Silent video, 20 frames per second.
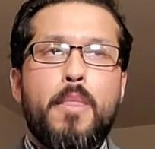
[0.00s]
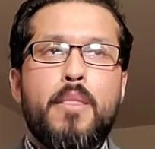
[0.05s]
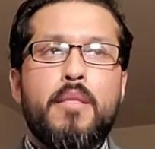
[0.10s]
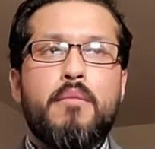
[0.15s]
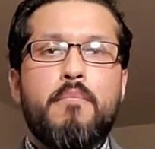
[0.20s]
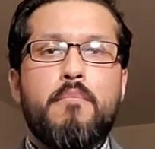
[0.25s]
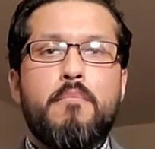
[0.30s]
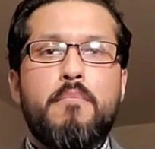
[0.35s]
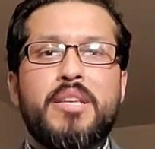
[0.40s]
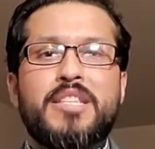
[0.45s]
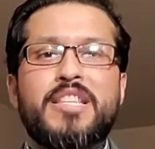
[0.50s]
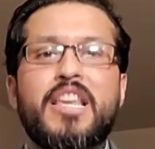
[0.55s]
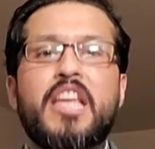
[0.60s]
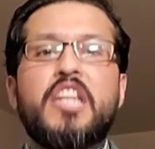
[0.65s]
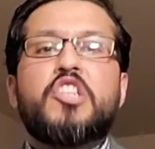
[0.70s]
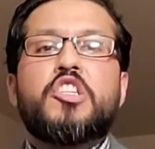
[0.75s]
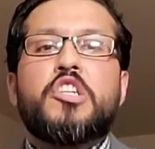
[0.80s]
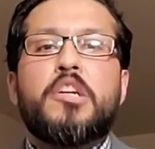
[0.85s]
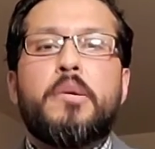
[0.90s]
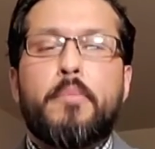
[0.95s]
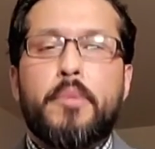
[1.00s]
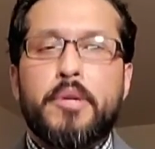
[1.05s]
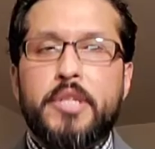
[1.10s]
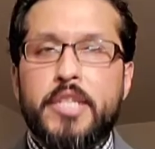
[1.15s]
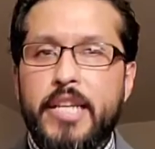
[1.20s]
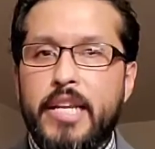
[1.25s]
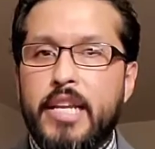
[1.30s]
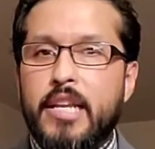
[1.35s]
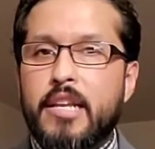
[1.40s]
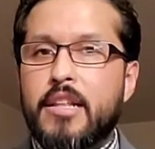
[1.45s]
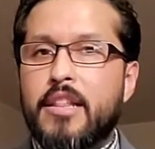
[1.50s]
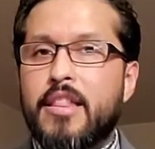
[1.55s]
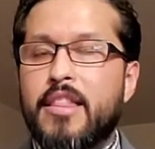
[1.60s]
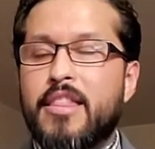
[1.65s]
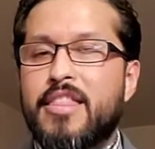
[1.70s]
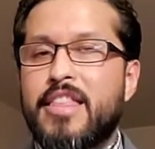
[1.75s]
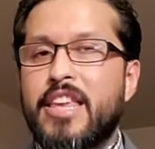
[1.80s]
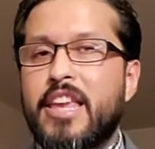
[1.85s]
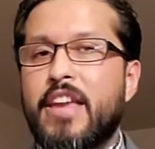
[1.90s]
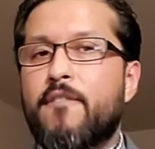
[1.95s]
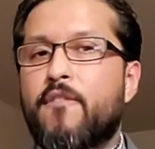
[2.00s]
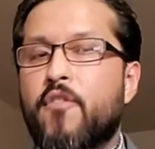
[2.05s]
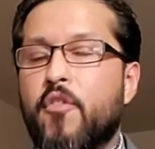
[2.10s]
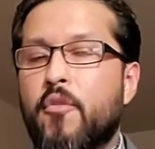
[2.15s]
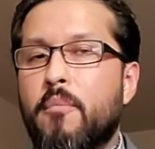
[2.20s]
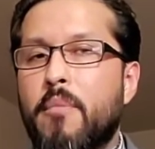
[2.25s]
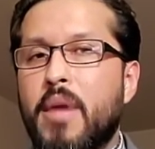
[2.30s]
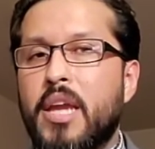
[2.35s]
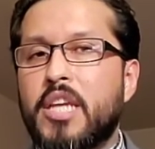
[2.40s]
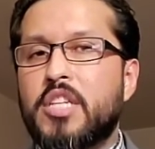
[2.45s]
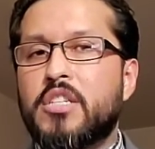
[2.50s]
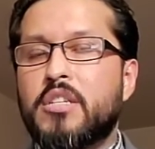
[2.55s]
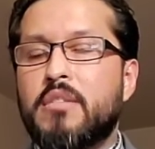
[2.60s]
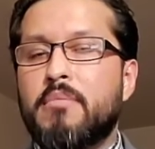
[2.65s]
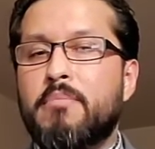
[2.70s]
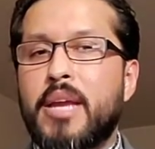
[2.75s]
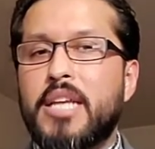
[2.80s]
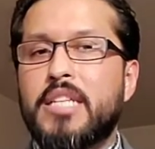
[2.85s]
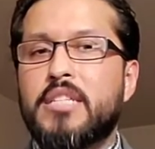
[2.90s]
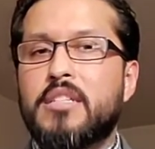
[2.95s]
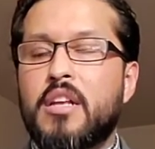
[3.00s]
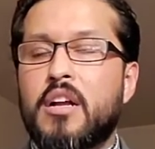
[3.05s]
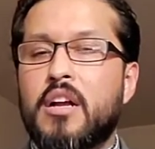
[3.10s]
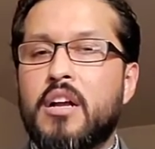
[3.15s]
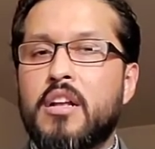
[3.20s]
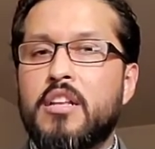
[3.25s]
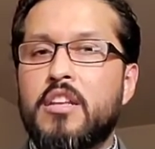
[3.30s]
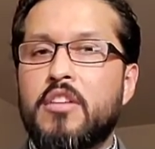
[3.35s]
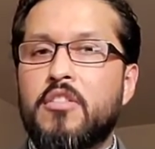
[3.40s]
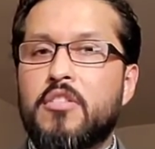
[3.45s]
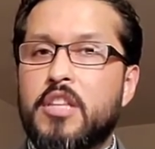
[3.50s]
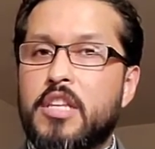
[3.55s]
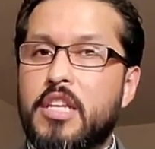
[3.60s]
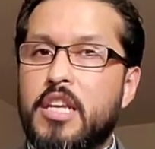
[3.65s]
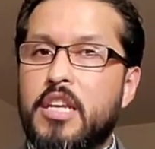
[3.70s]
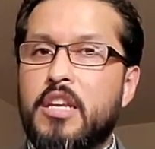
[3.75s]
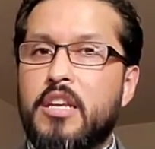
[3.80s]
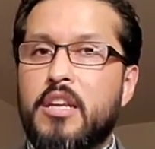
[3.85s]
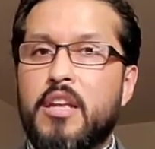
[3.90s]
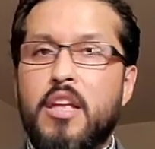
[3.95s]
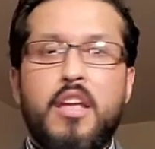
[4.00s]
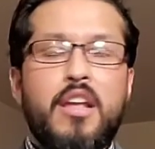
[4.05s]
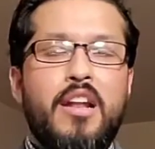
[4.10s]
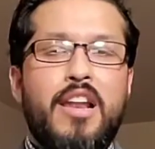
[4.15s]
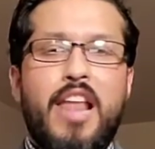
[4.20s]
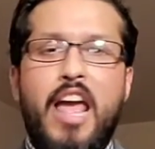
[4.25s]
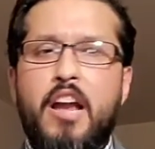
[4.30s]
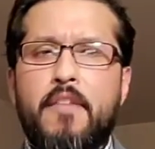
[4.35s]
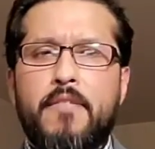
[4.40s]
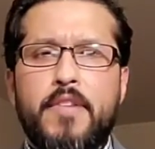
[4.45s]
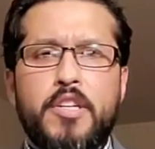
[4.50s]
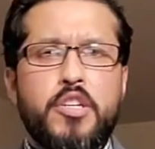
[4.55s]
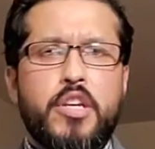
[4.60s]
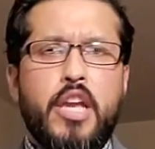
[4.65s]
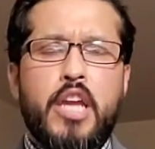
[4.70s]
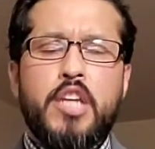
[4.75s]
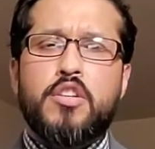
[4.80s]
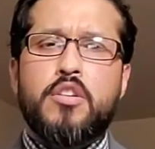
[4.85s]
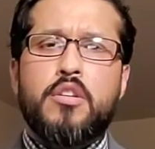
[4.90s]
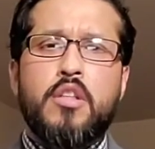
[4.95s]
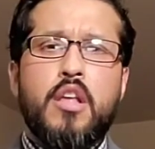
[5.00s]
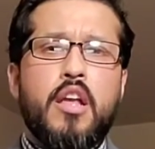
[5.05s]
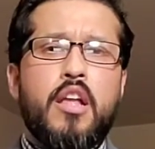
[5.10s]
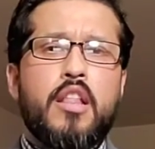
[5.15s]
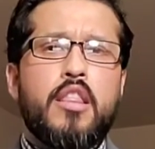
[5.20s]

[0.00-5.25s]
misinterpreting the information based, the lack of education,